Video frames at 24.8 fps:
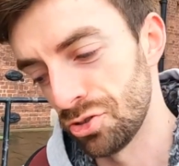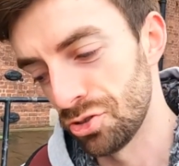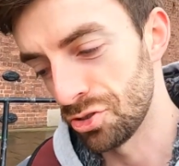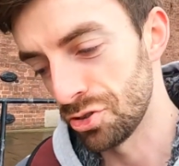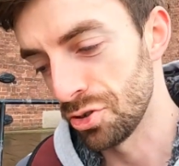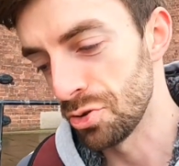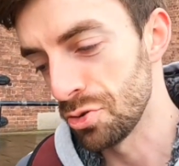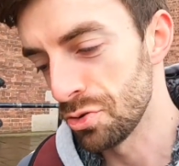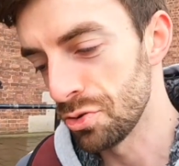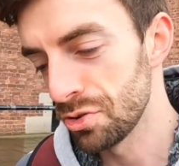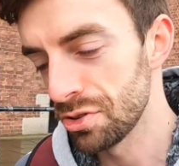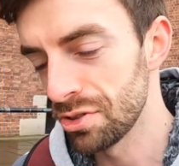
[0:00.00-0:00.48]

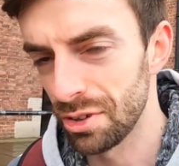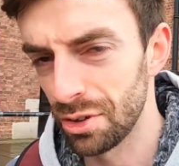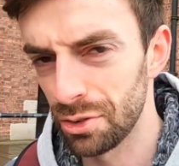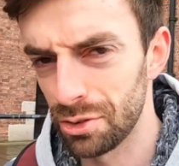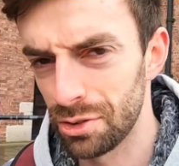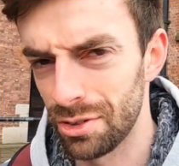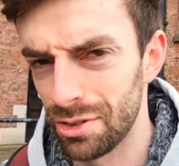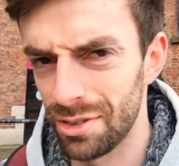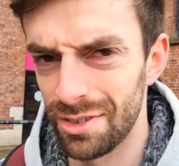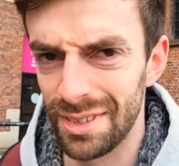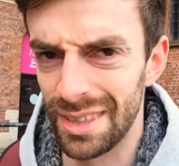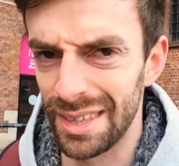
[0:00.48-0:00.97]
Jews, no
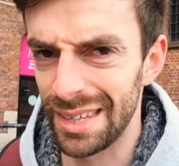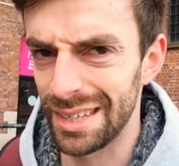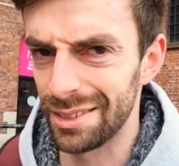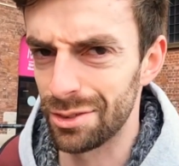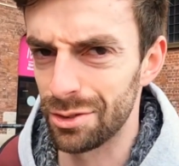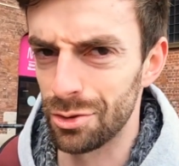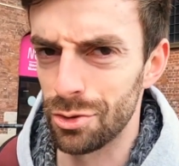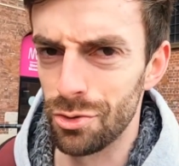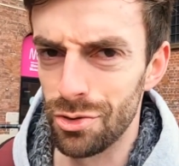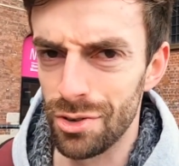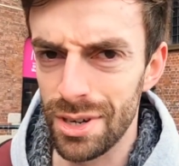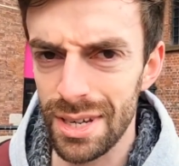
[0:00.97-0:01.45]
such thing
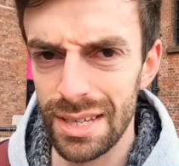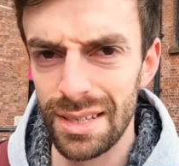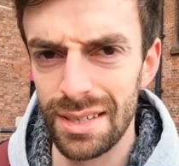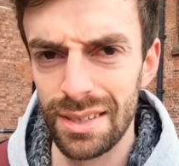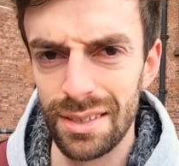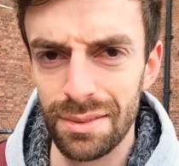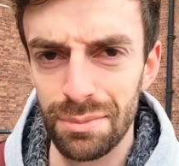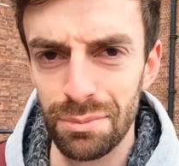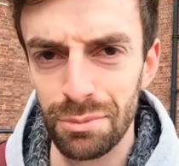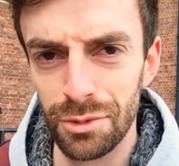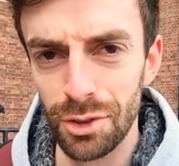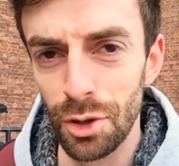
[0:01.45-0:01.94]
as
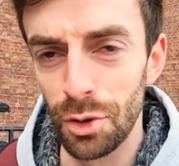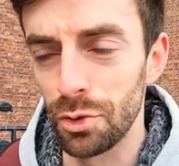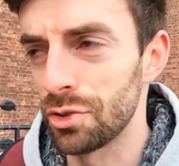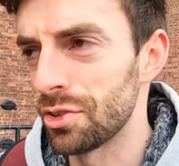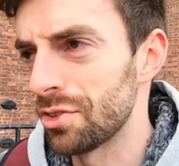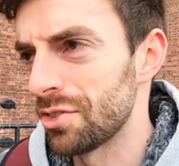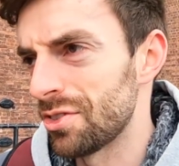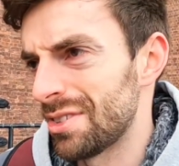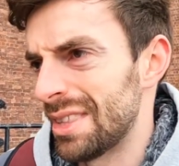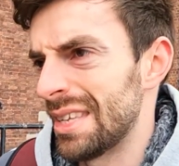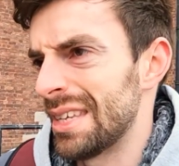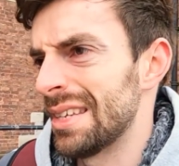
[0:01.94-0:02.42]
Greeks, no
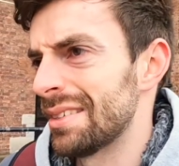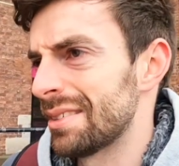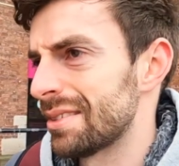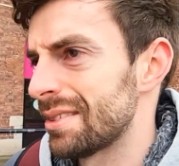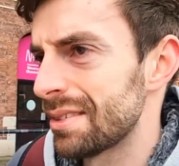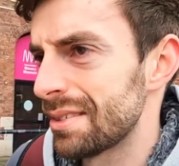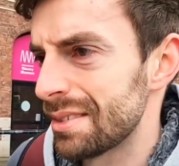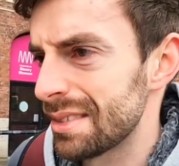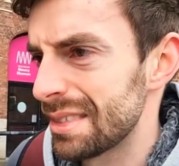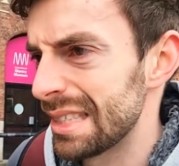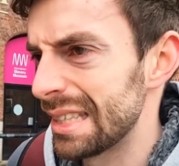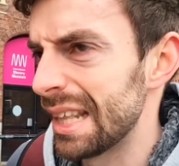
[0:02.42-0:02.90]
such thing
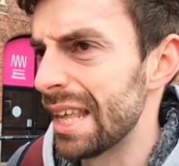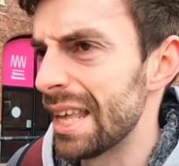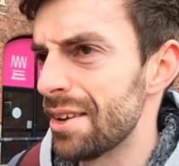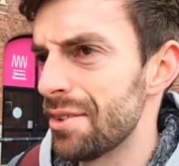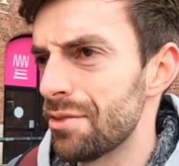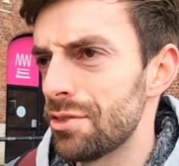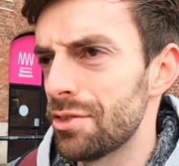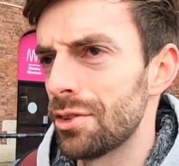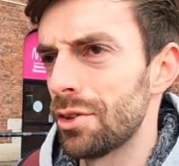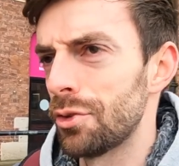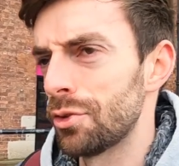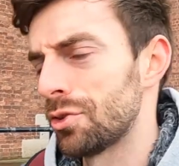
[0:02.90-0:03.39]
as
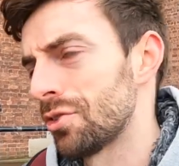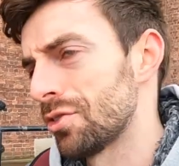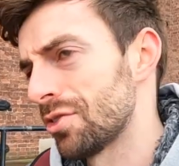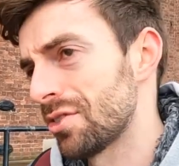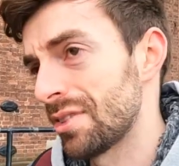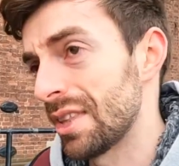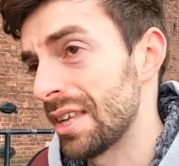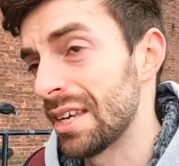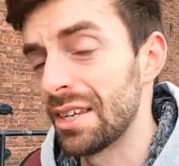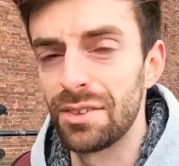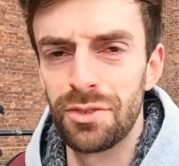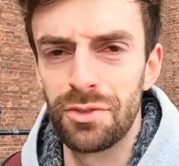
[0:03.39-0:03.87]
slaves, no
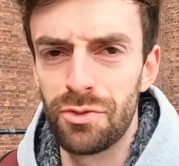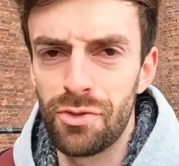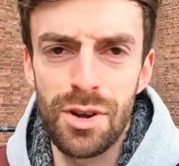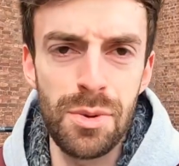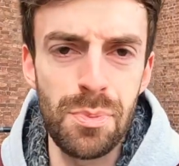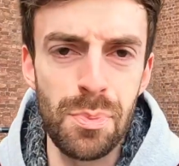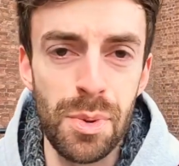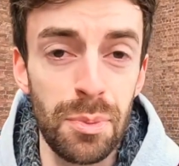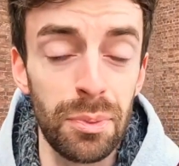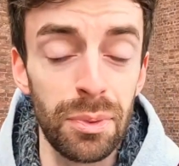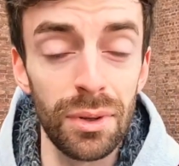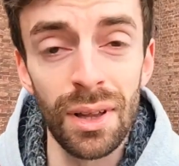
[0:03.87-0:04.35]
such thing as
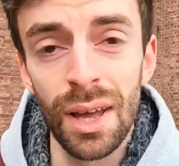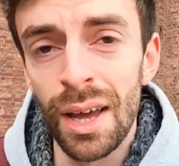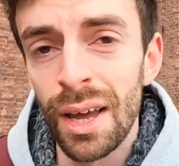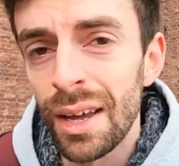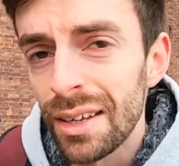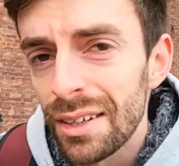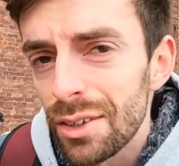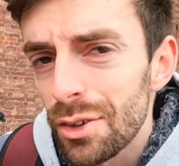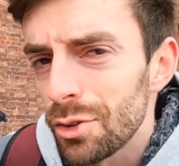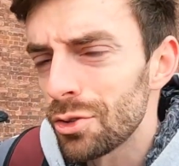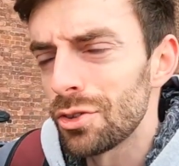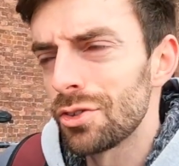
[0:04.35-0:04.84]
free people,
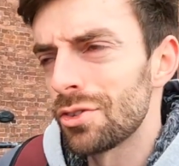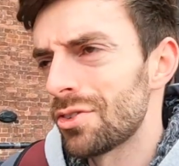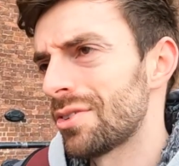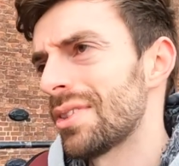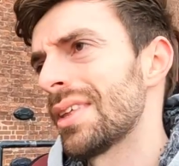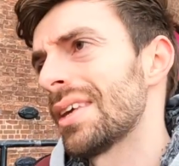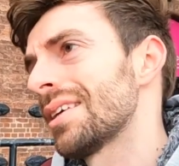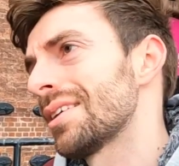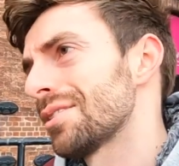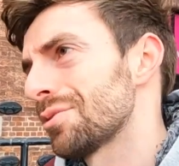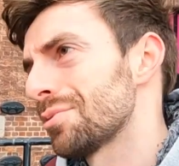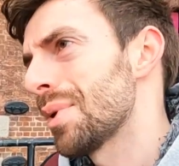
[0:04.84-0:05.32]
no such
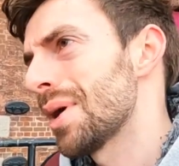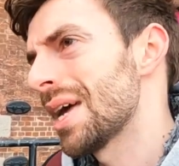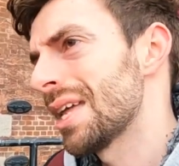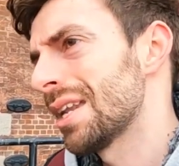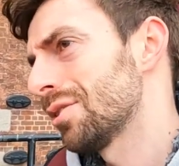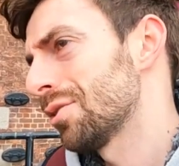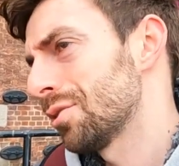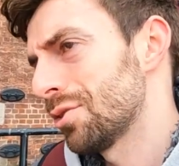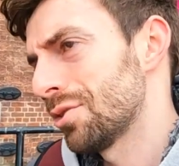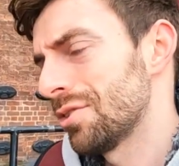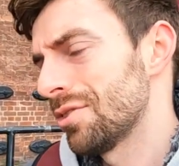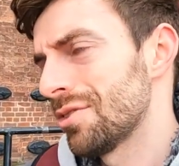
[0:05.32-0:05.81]
thing as
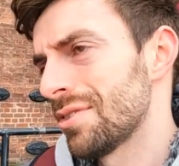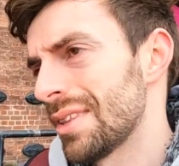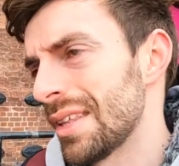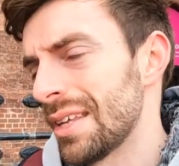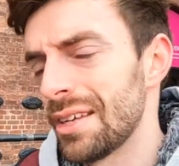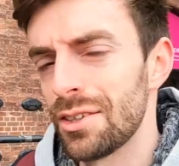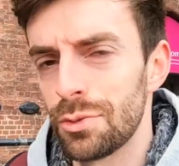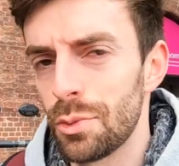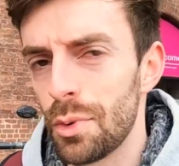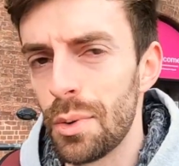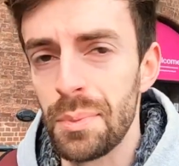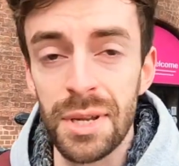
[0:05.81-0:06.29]
men, no such
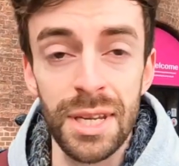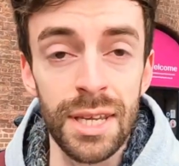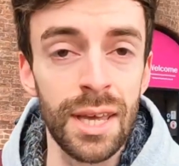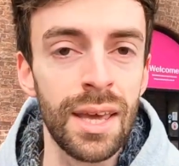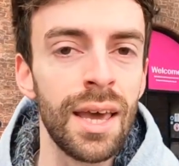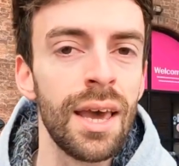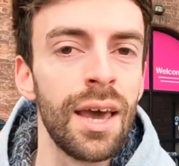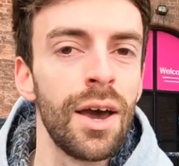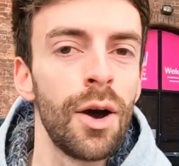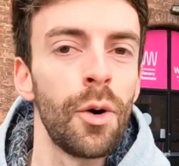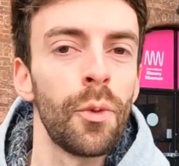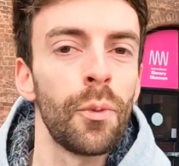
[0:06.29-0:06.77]
thing as women.
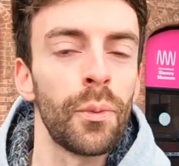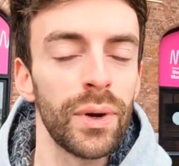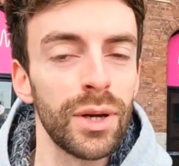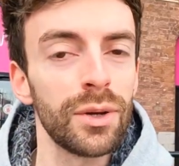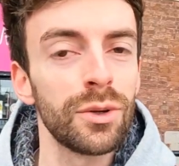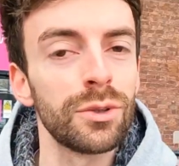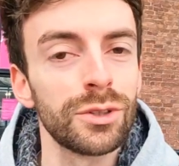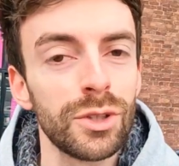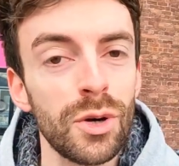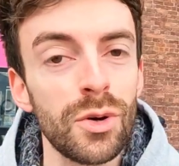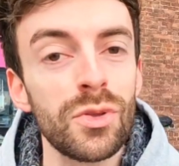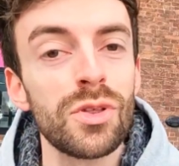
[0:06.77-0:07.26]
We
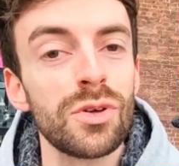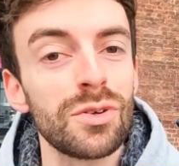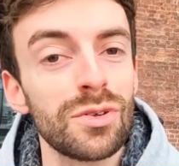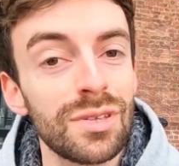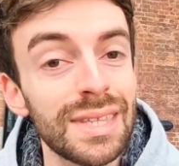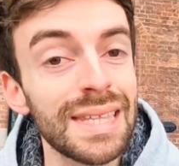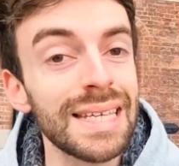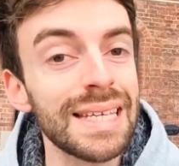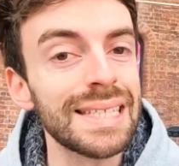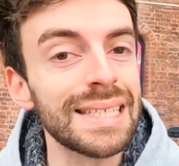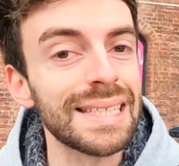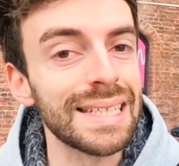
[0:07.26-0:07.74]
all know
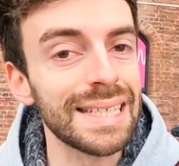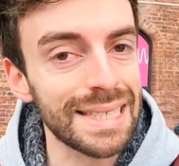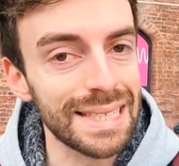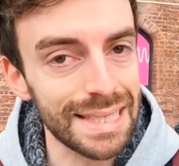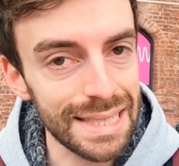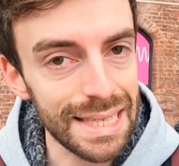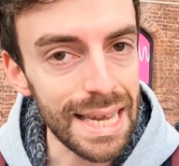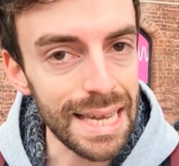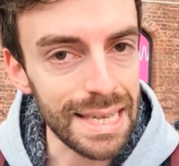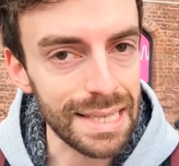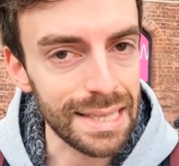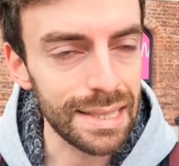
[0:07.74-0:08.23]
those things
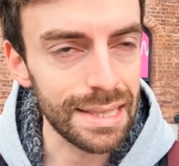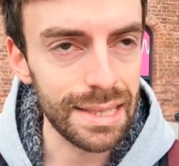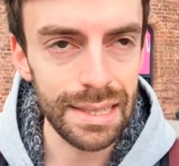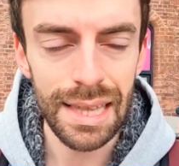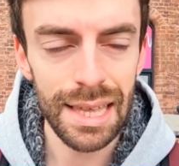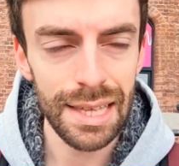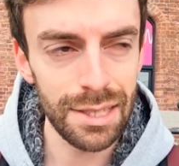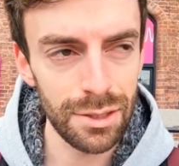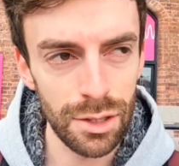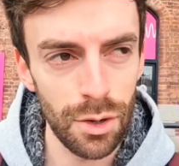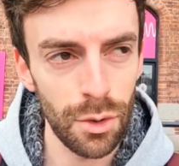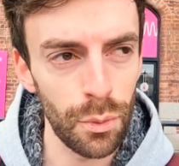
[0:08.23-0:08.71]
exist.
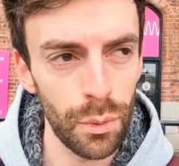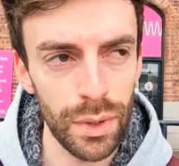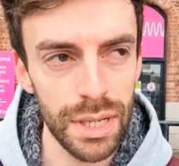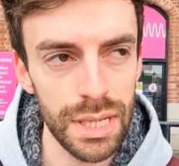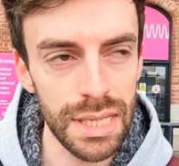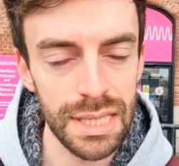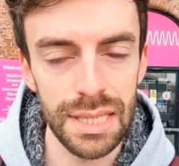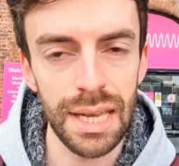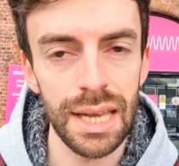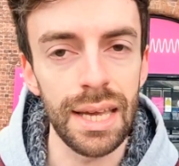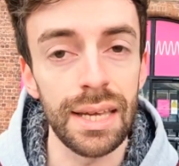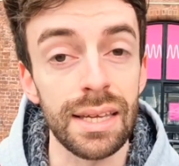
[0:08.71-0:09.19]
That's not what
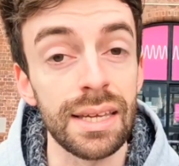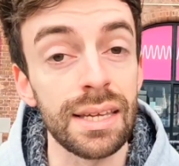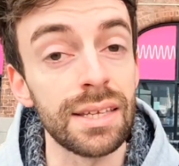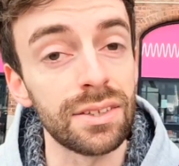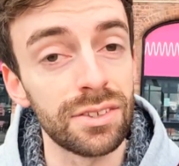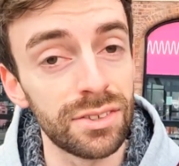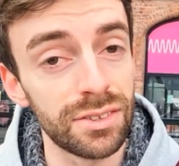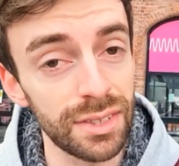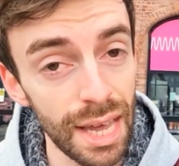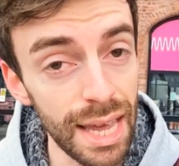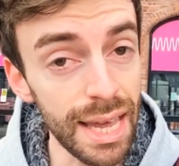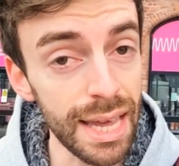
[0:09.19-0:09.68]
he's saying.
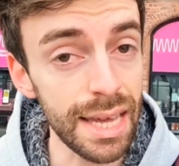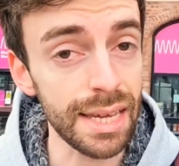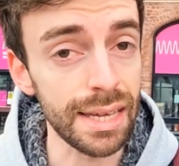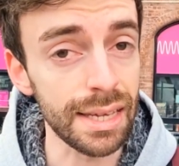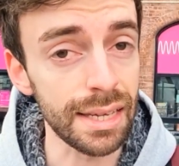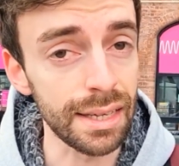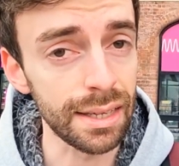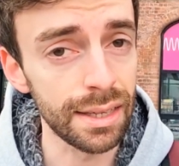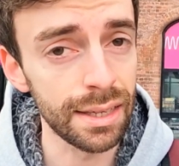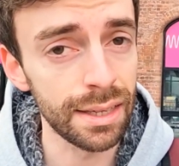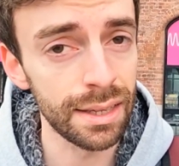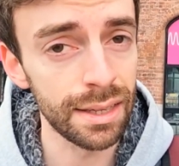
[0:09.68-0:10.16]
He's
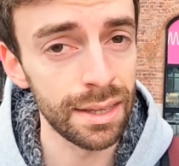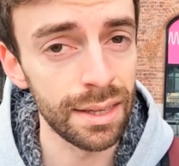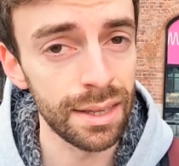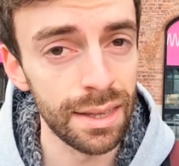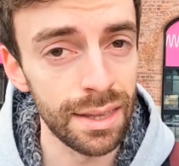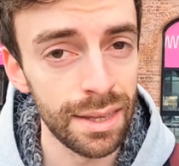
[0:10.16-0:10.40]
saying